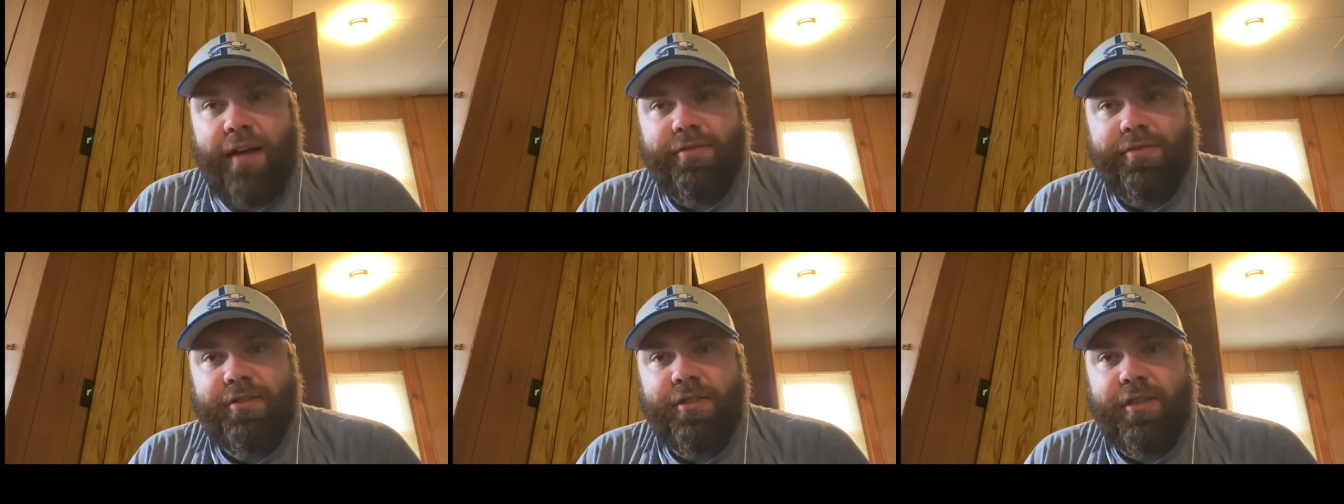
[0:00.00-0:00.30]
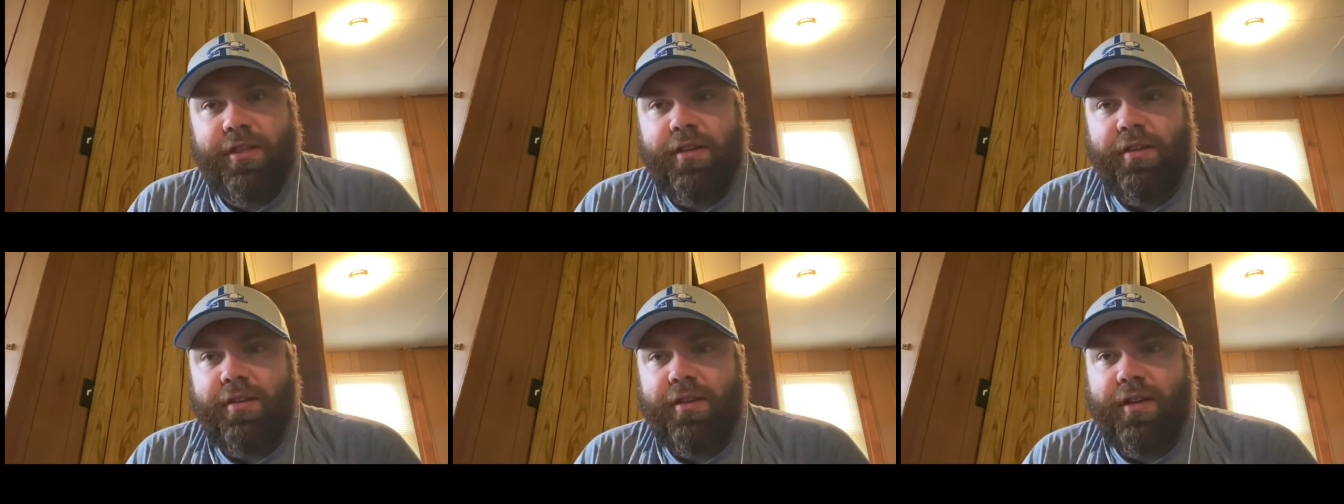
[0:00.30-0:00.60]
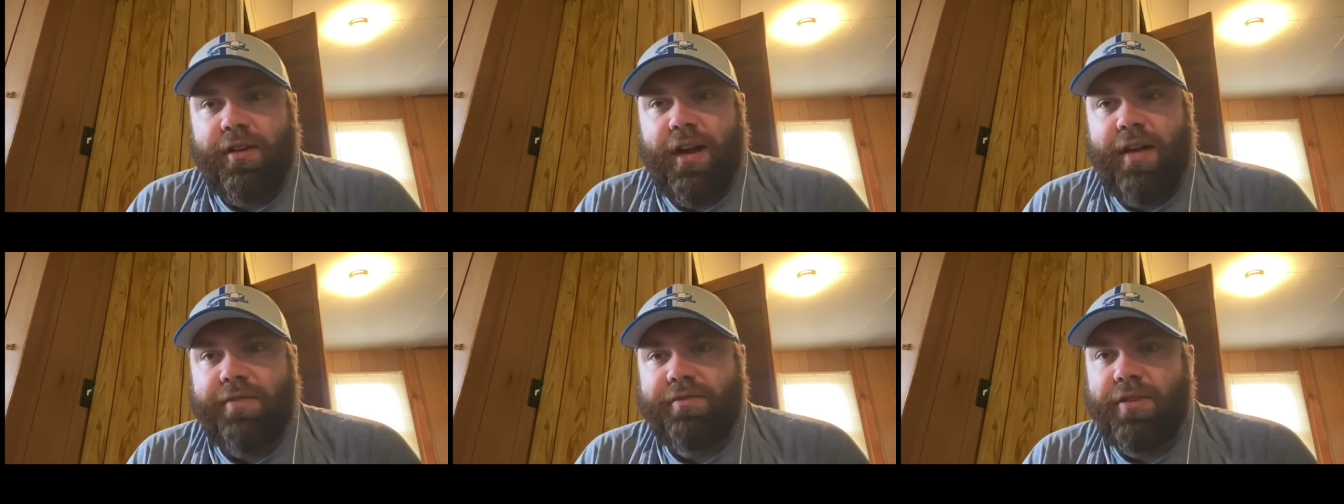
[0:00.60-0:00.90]

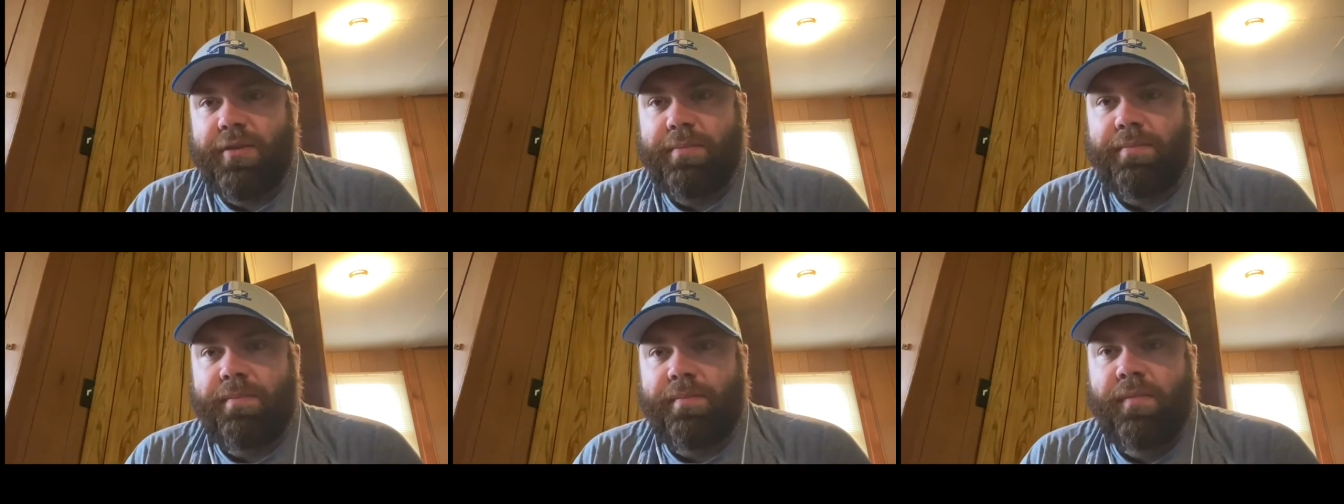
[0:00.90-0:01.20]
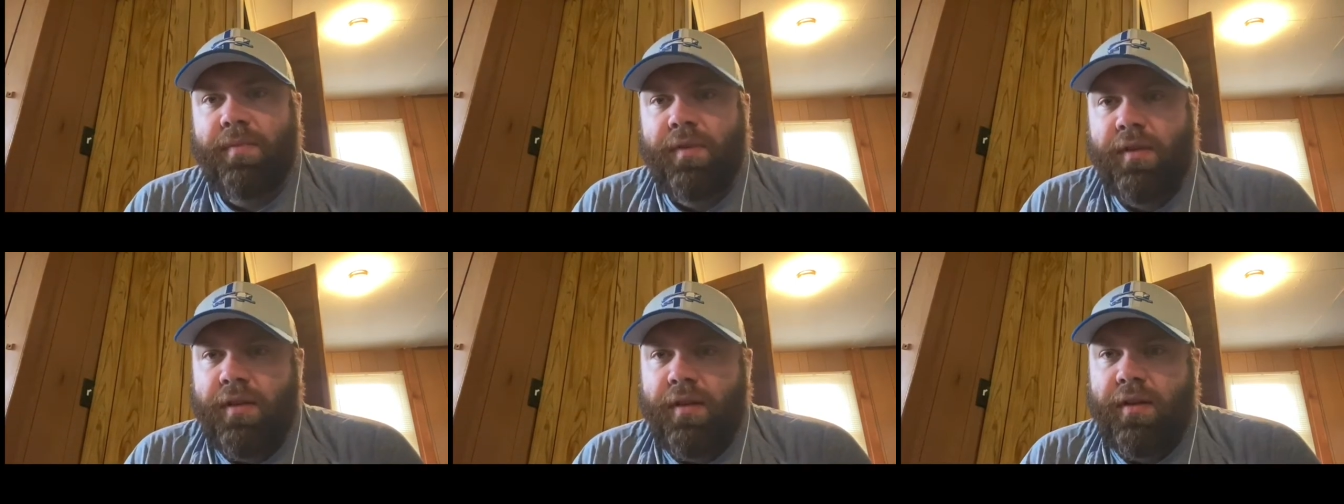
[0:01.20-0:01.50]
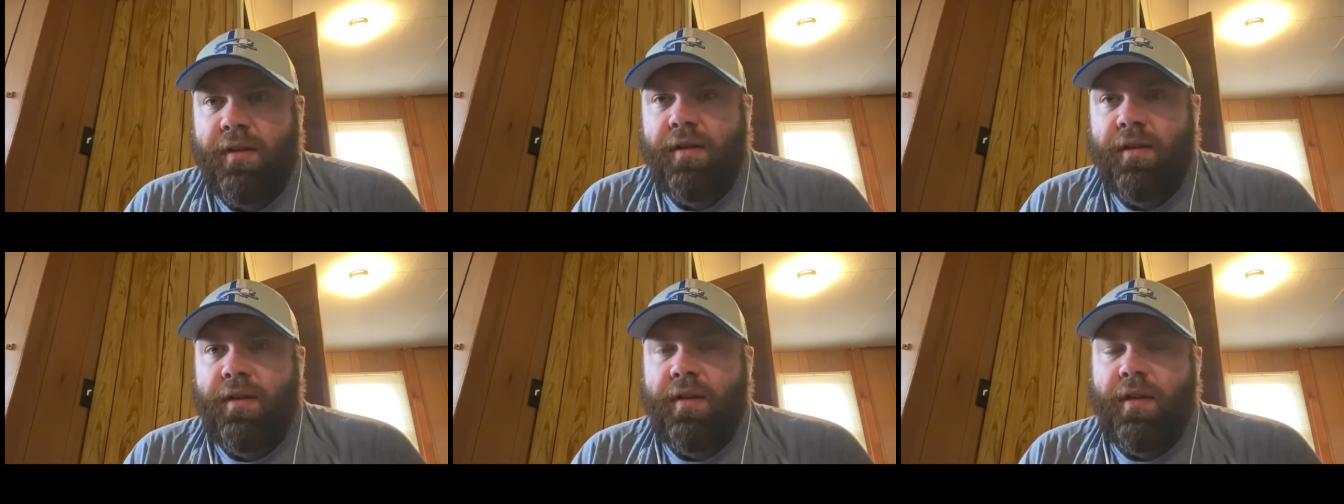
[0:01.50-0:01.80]
to
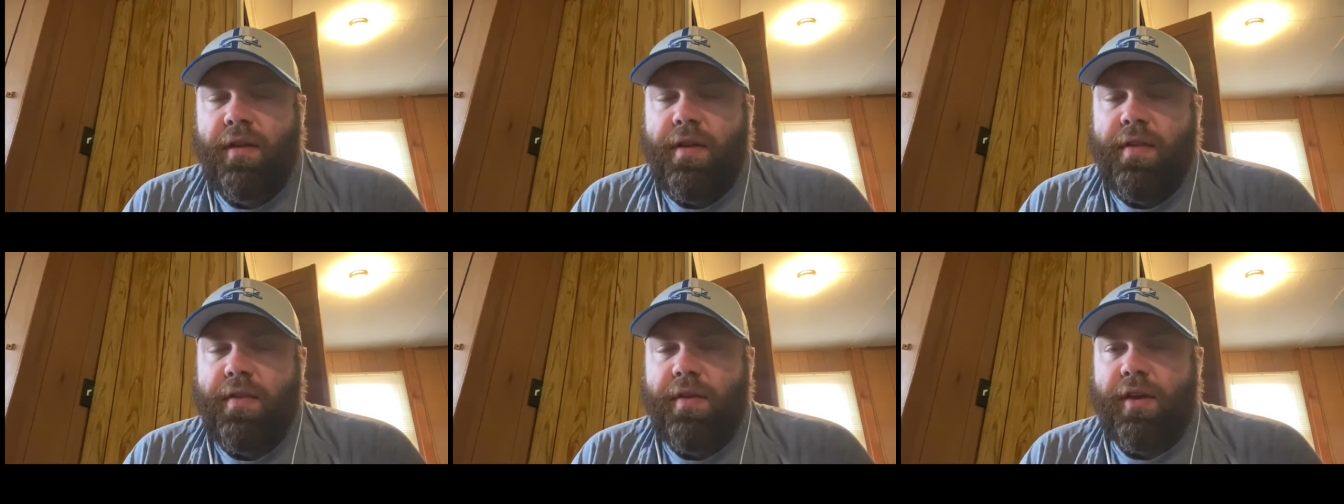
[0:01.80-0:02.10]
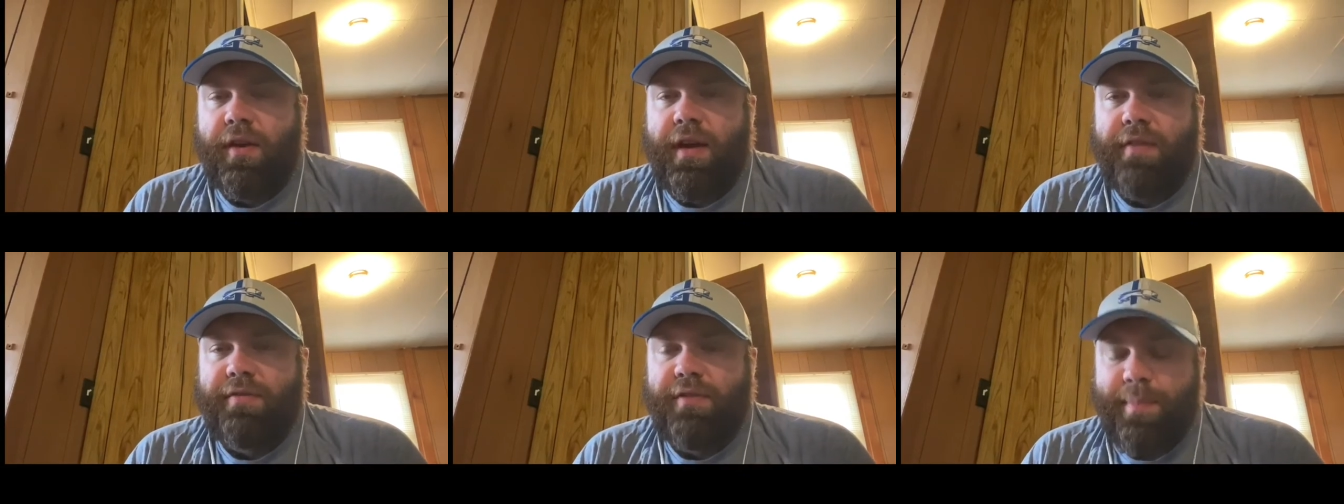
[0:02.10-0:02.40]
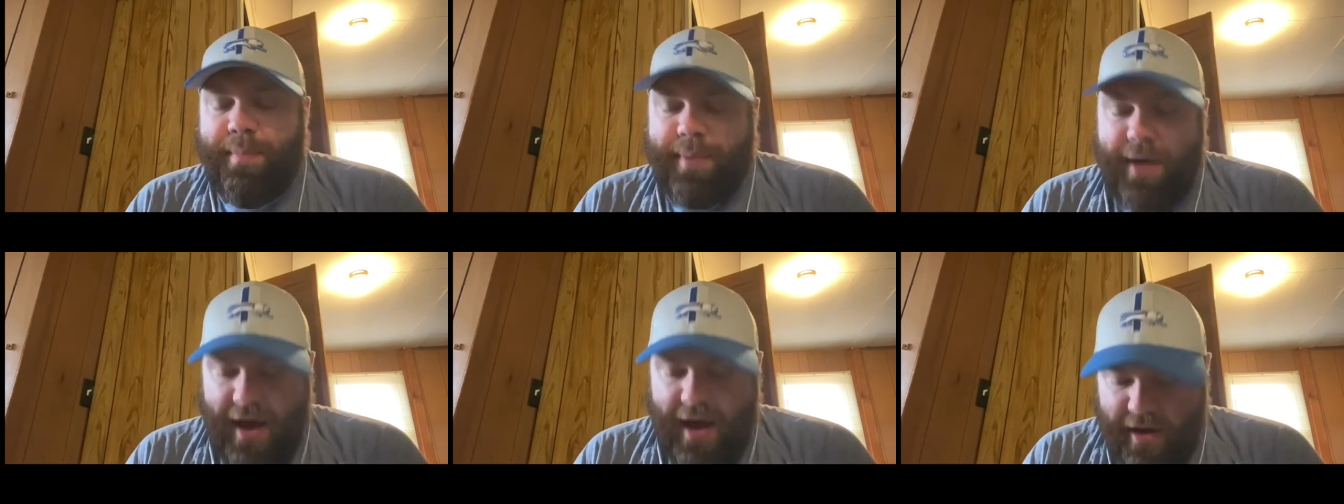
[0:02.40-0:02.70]

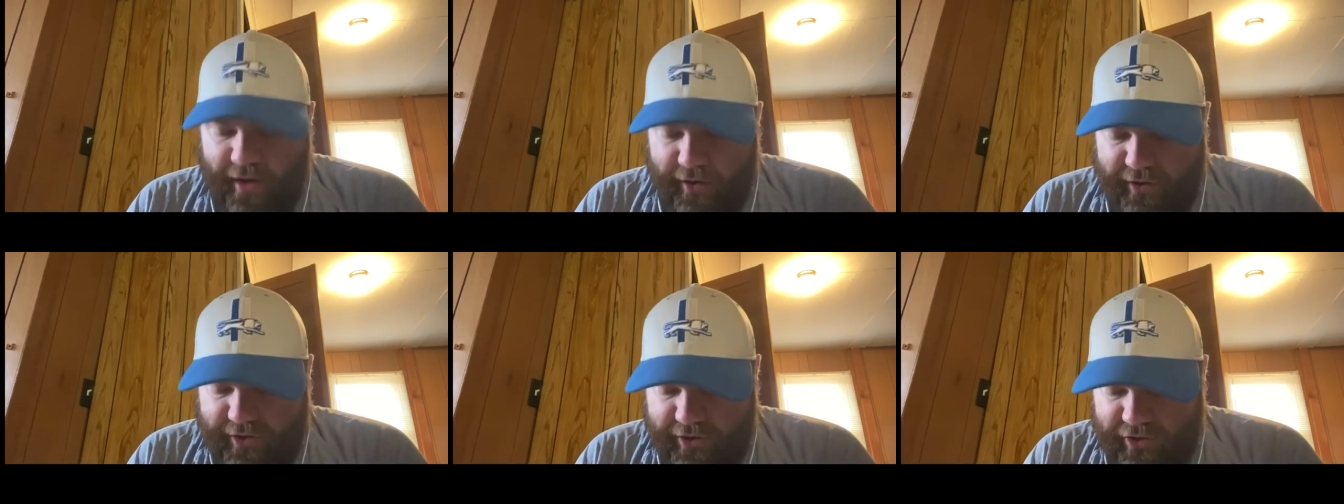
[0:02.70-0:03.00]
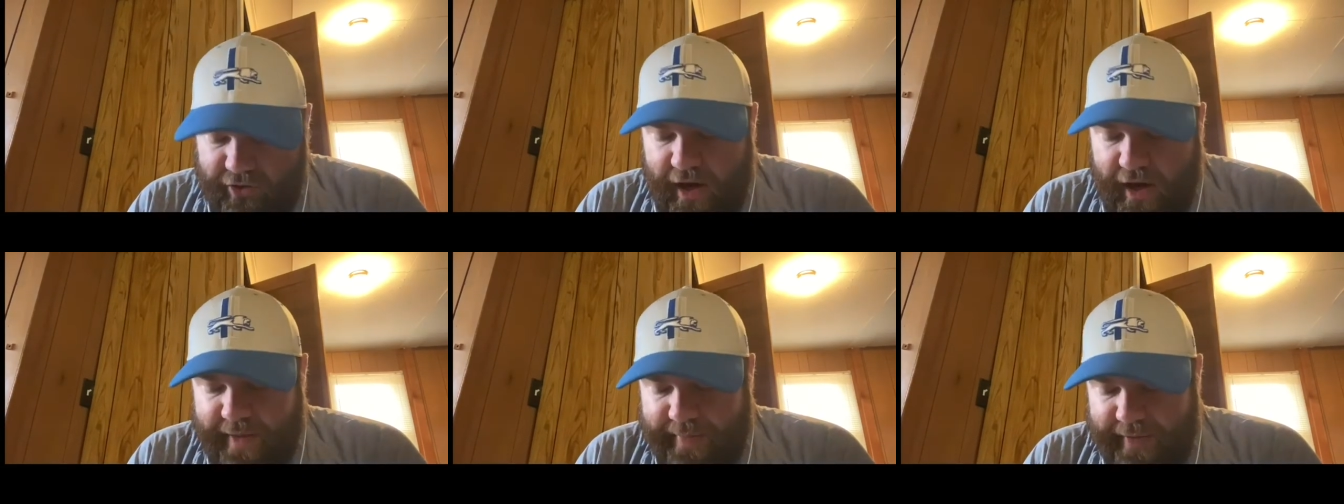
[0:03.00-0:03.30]
battle to try to be